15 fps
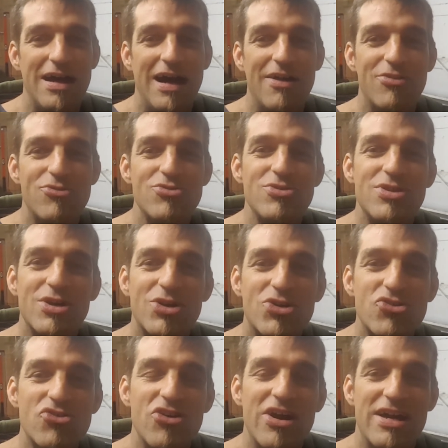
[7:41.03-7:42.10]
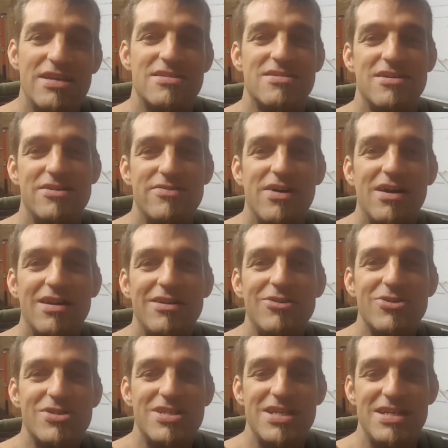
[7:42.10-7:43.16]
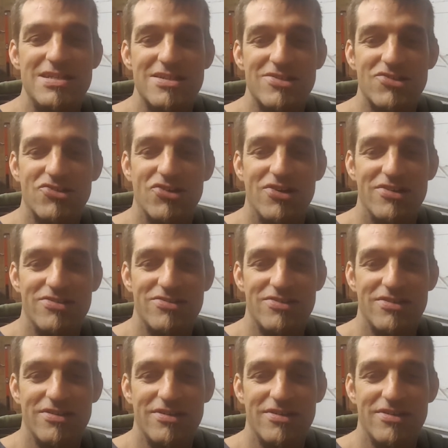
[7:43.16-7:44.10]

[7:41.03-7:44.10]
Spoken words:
and through the grace of our Lord Jesus Christ.